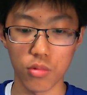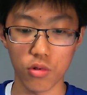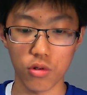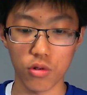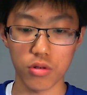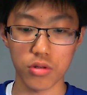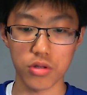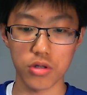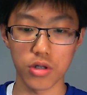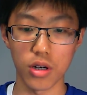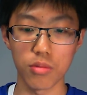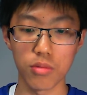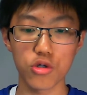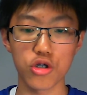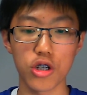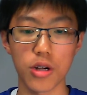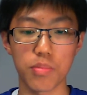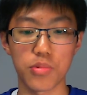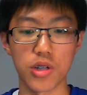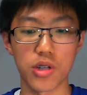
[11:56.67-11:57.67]
some
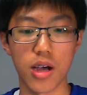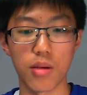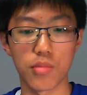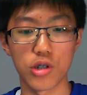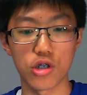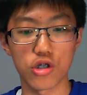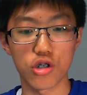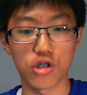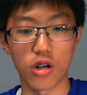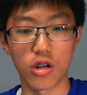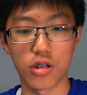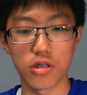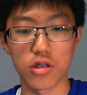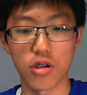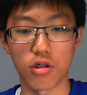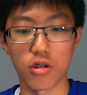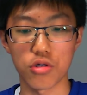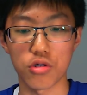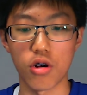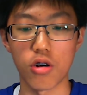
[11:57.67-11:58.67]
chip damage on the
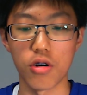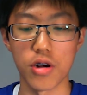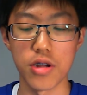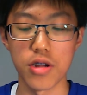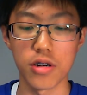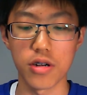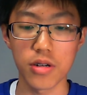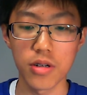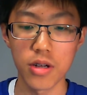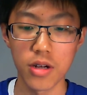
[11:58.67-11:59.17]
Altaria.